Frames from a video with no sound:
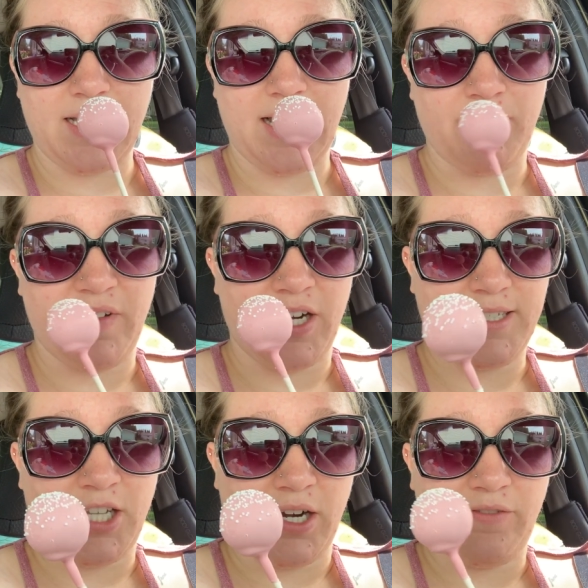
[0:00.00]
I'm very
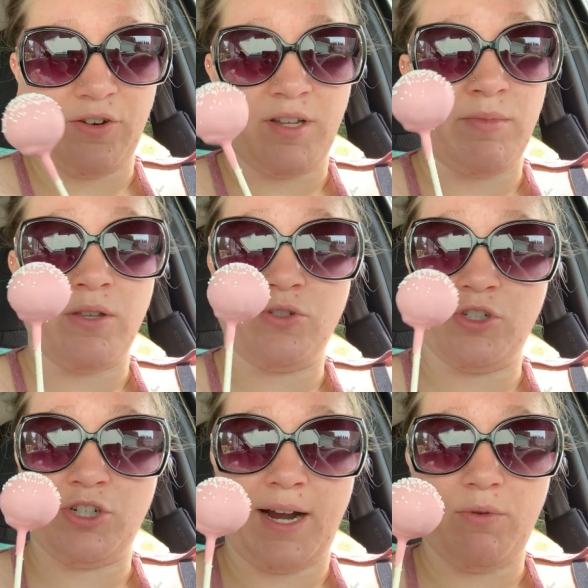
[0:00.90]
sorry for you, but you
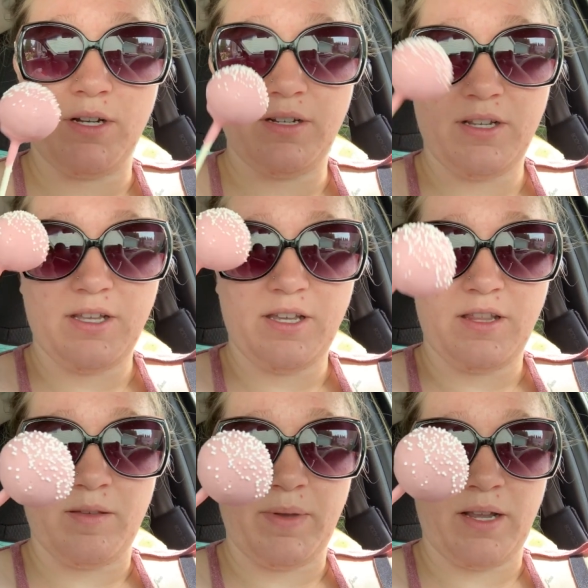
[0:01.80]
should try one.
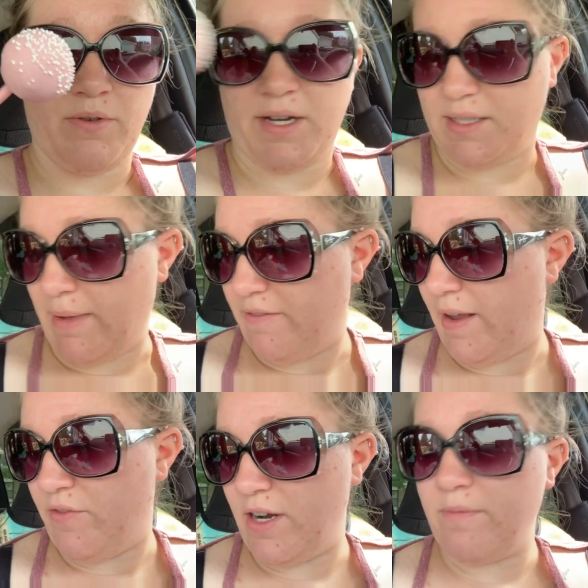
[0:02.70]
The pink one is my
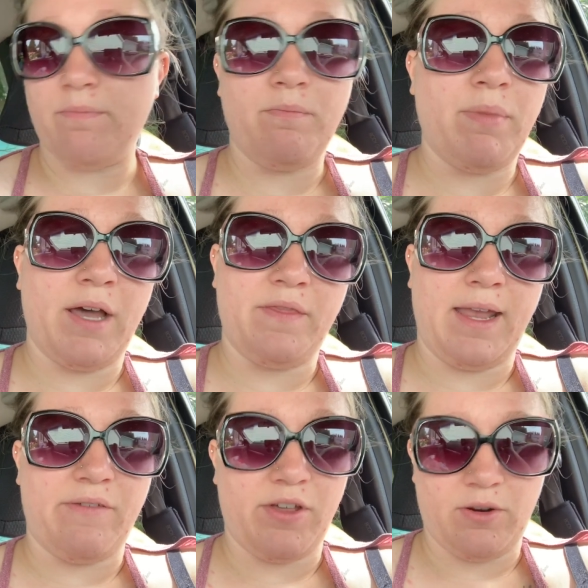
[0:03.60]
favorite, but they
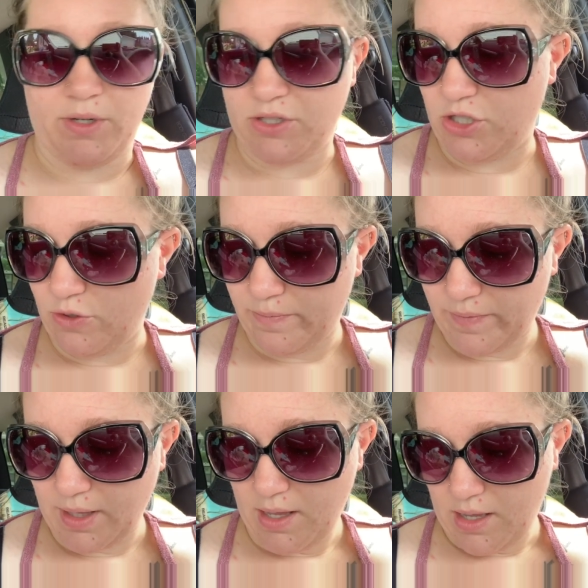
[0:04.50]
have other ones too.
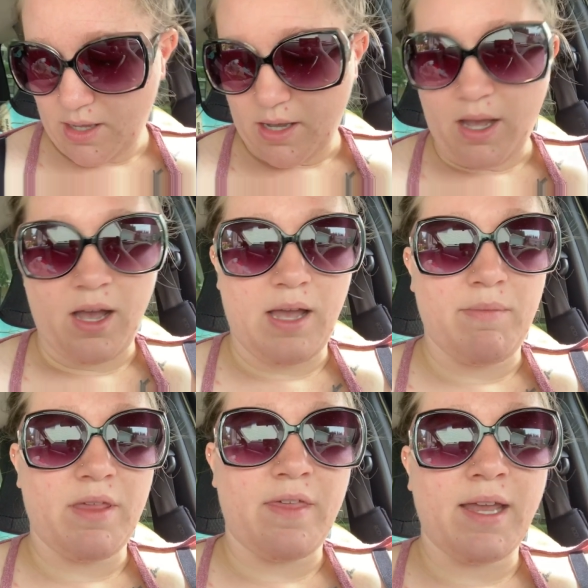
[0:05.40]

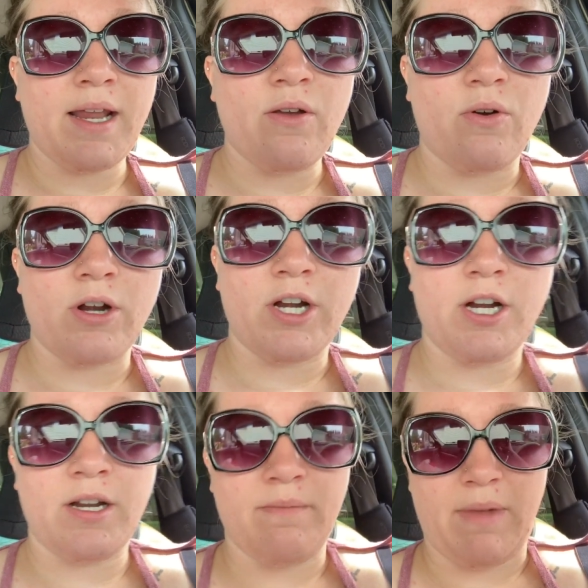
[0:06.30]
Um, then I
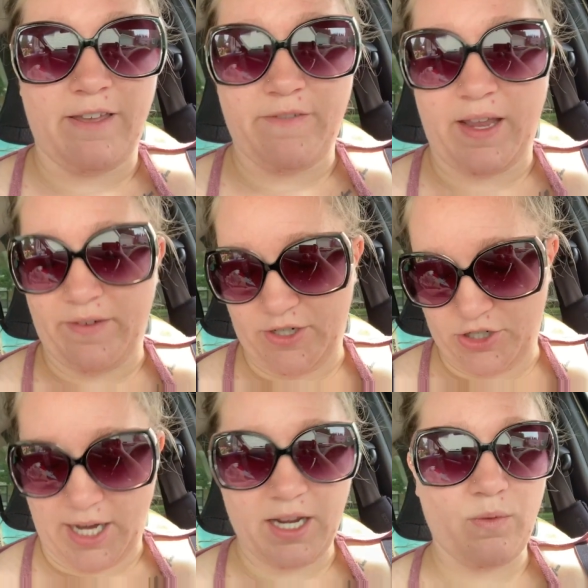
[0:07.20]
ordered my favorite
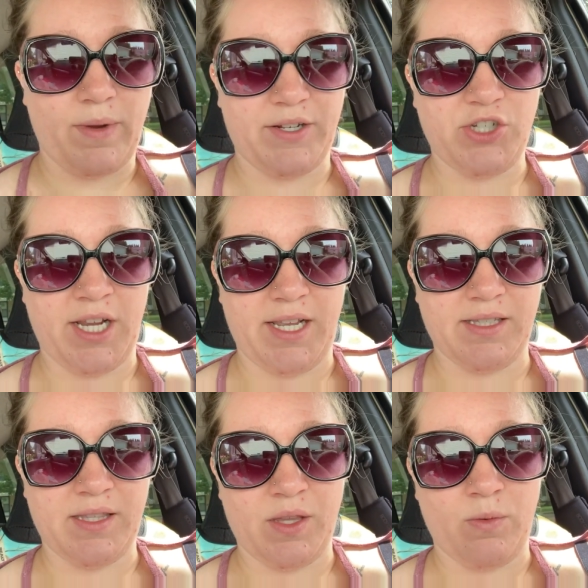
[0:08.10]
drink, which
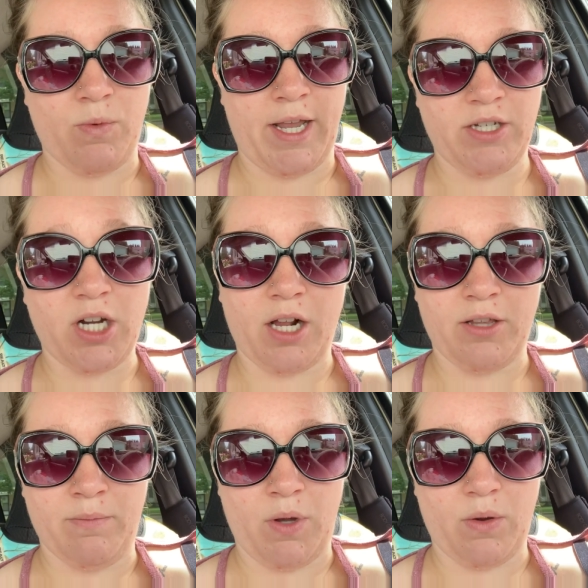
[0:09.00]
is the white
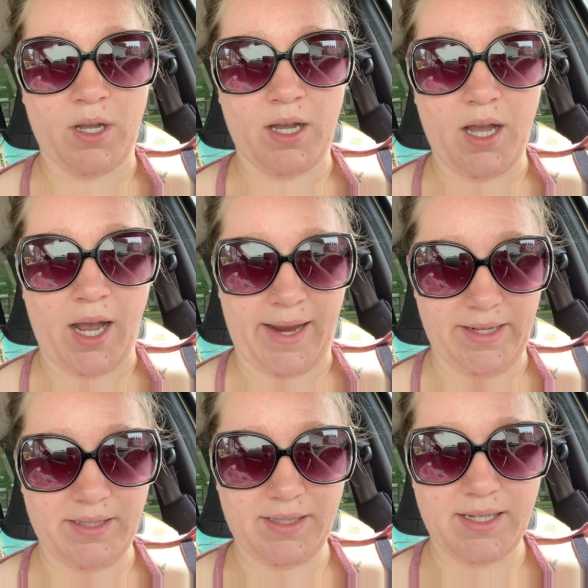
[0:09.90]
chocolate mocha
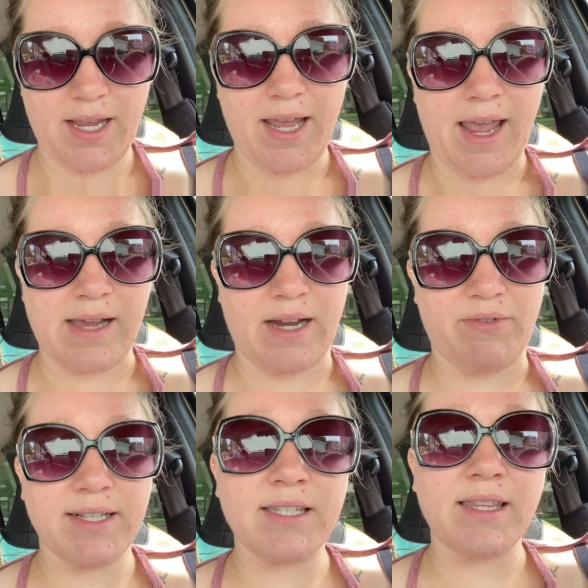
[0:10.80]
iced. And I
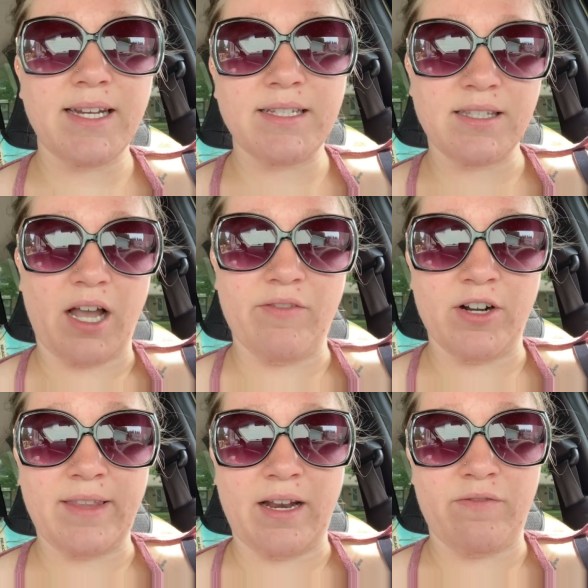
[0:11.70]
recently
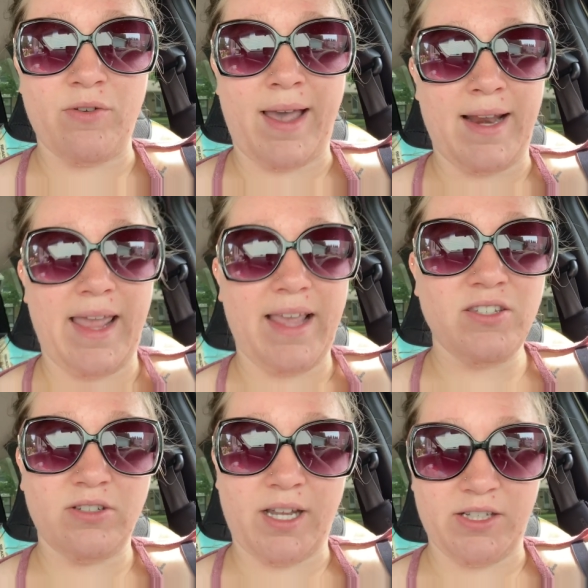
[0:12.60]
discovered that if you add
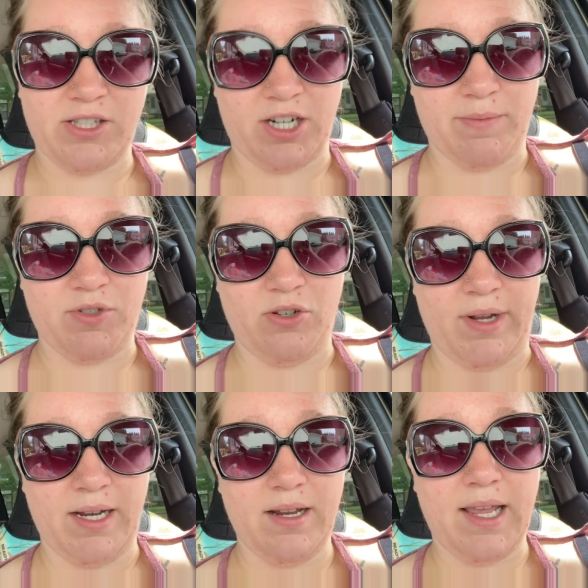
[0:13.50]
hazelnut syrup to
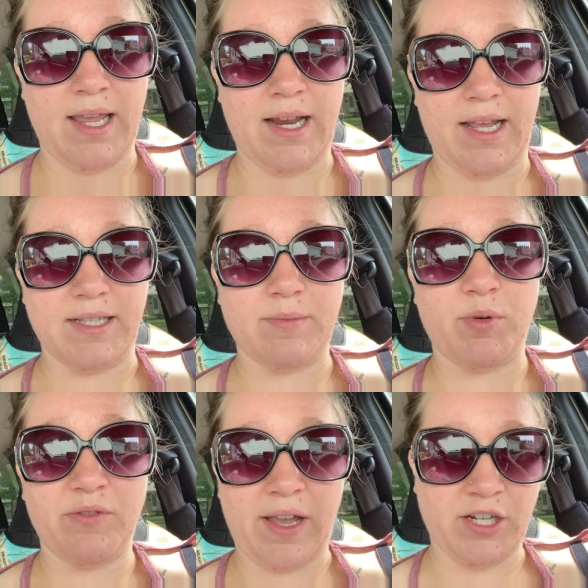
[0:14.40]
it, it is
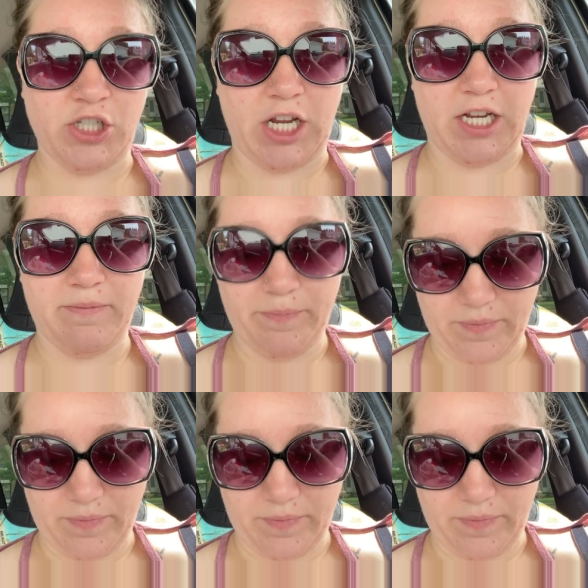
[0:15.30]
perfection.